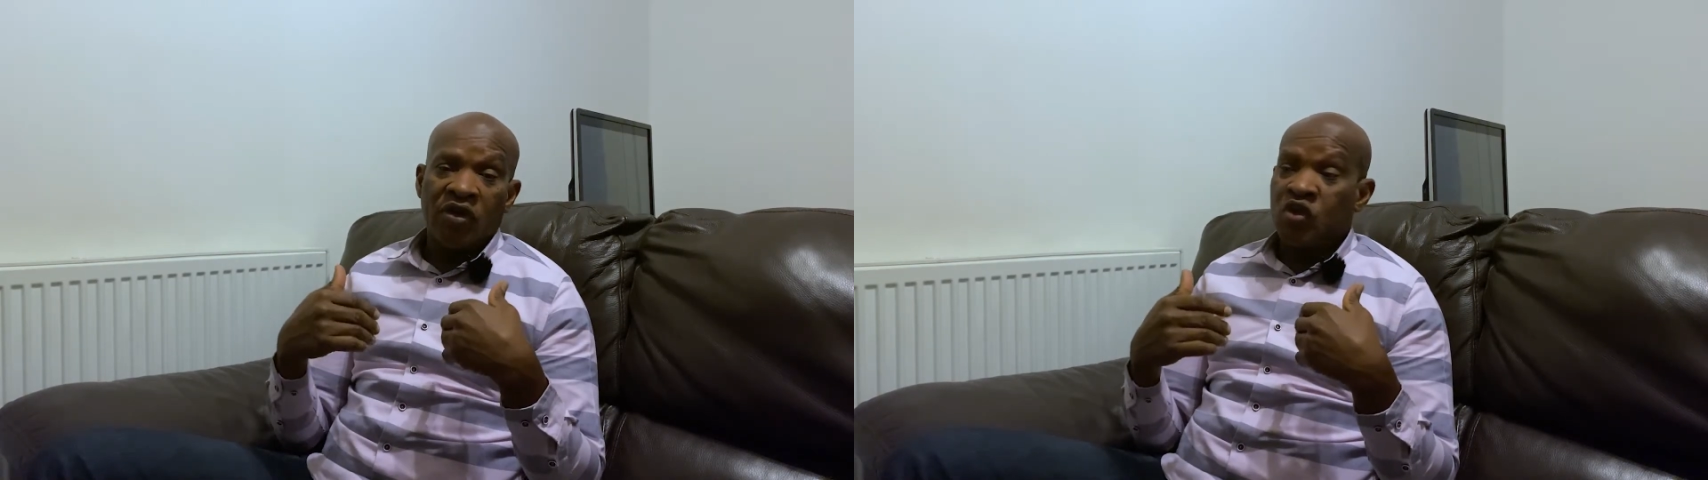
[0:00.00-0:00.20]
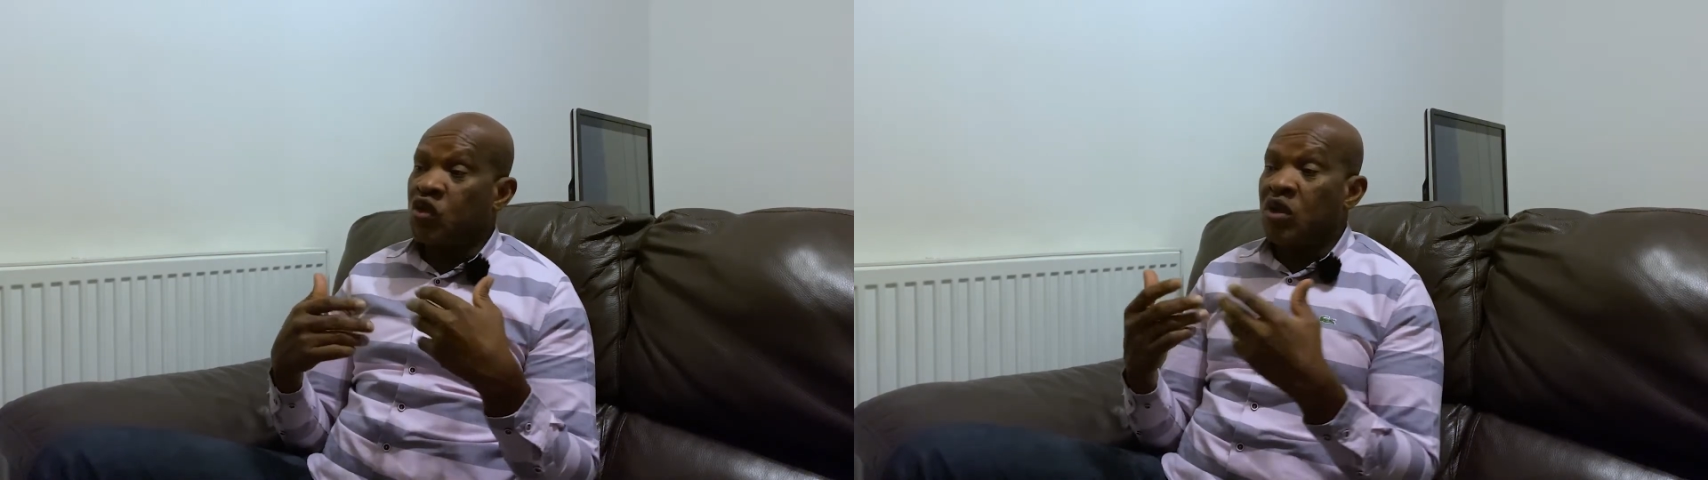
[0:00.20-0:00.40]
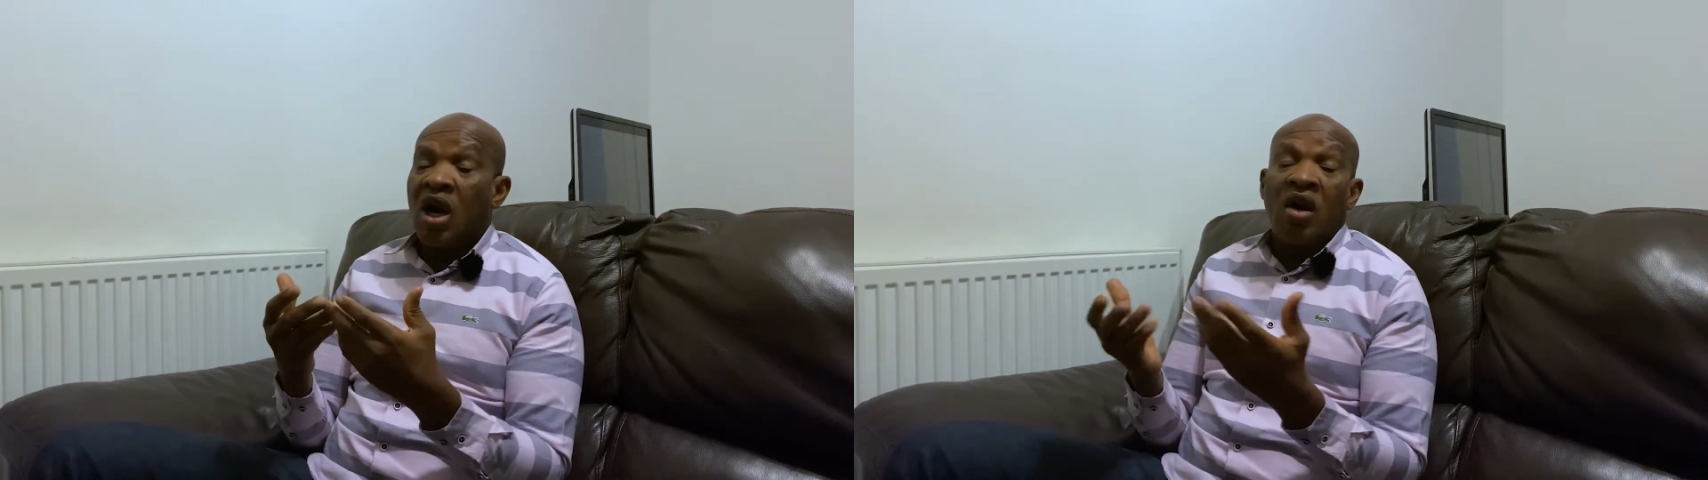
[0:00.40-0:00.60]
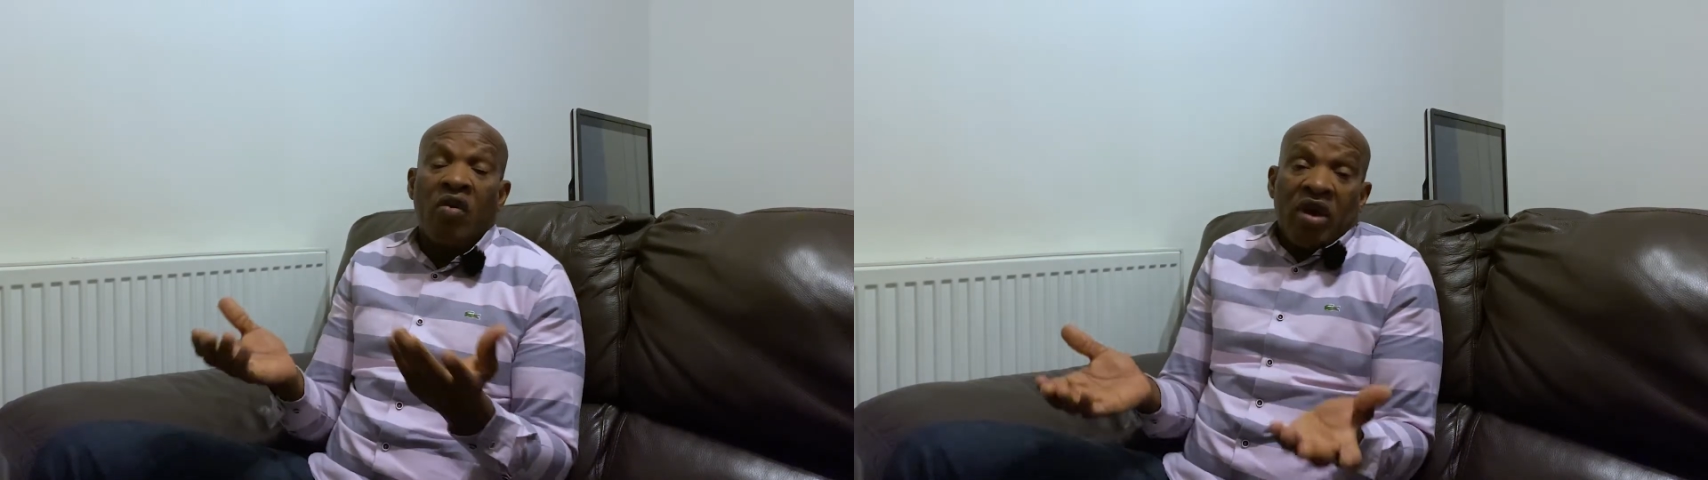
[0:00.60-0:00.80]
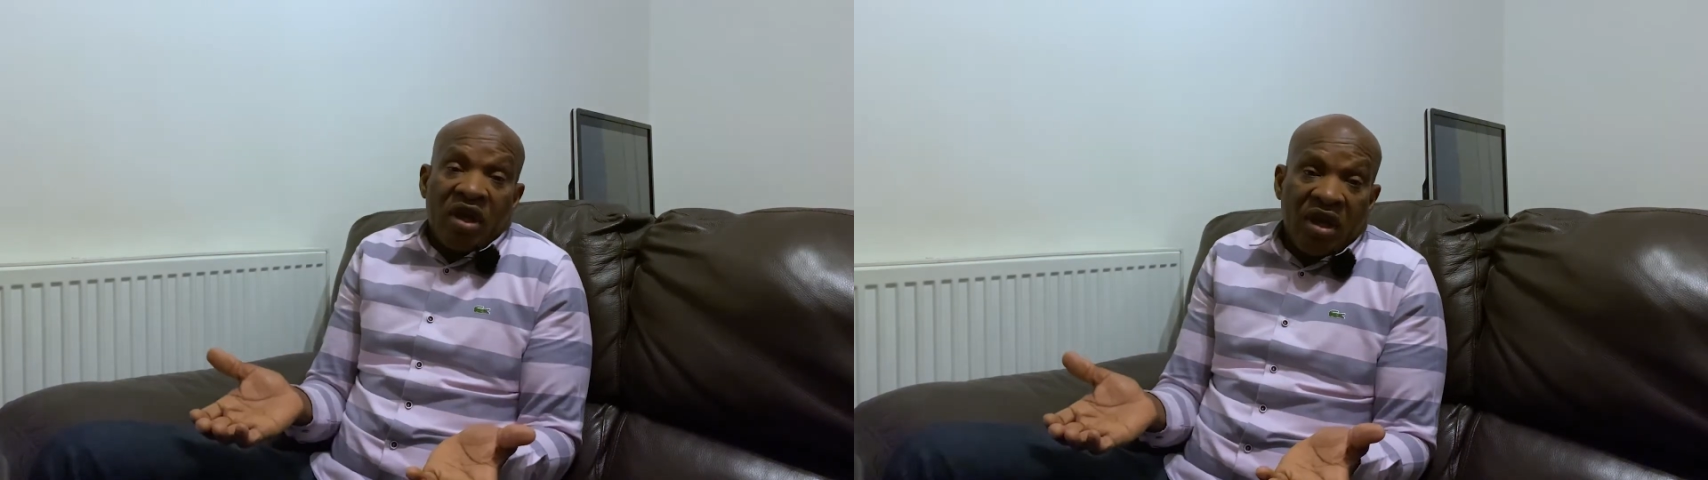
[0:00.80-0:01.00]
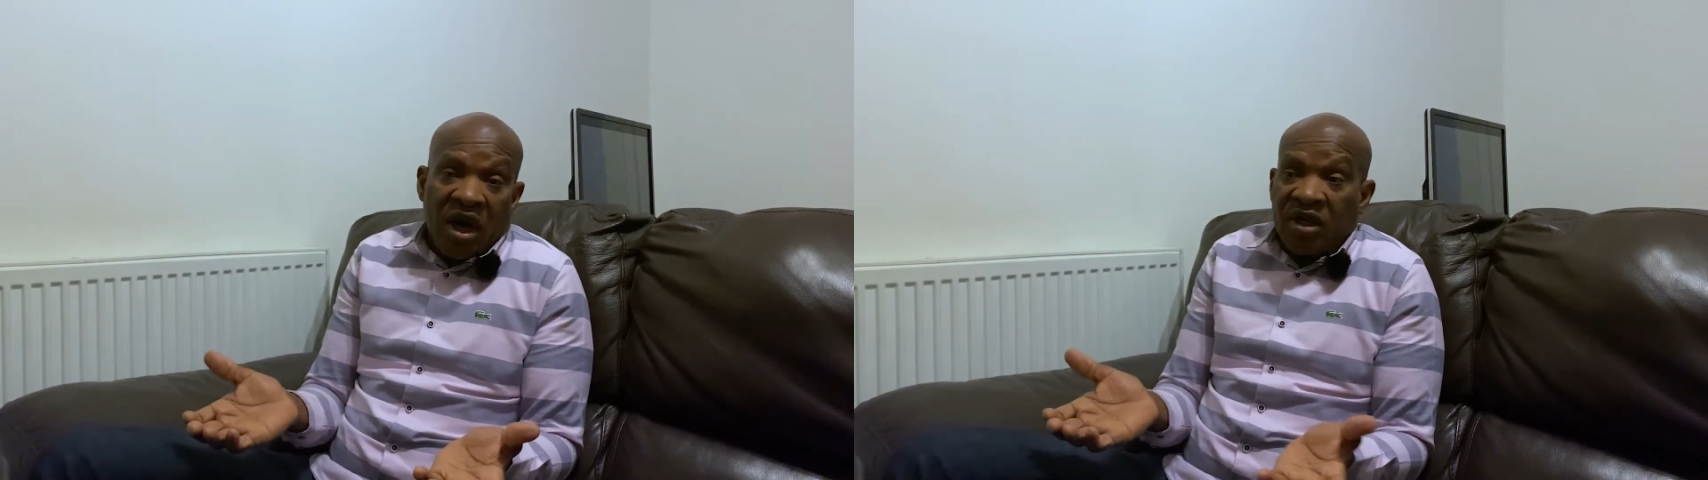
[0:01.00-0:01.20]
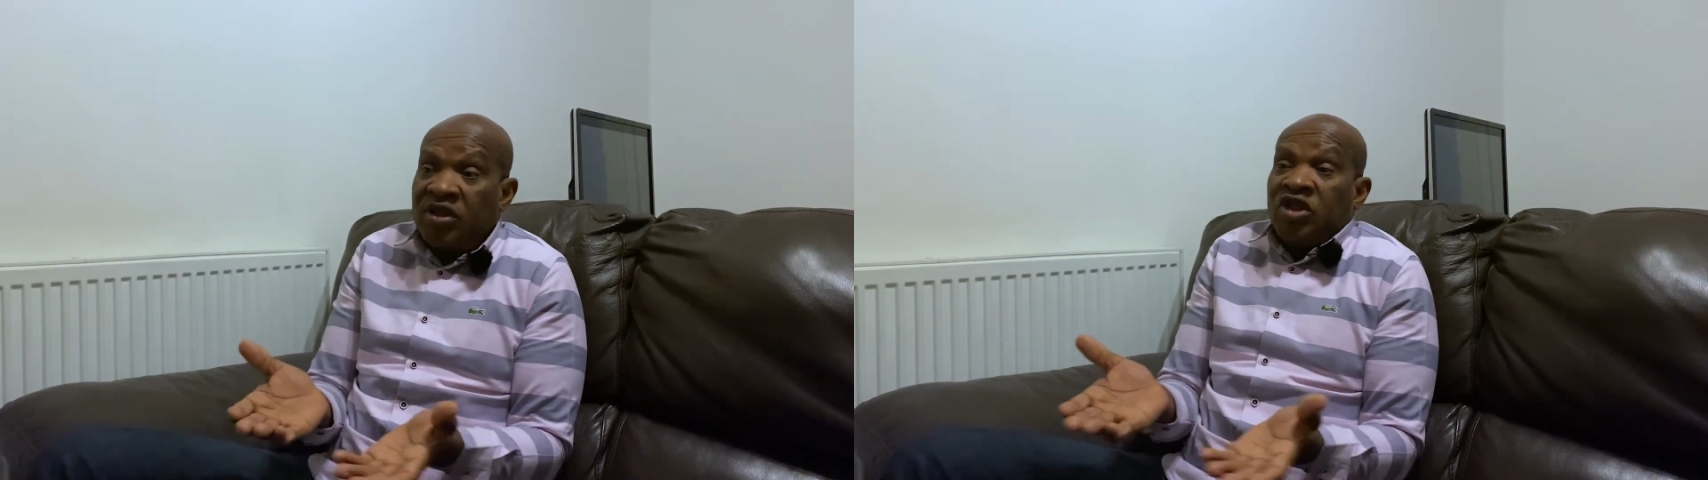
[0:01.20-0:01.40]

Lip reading: us who are working hard,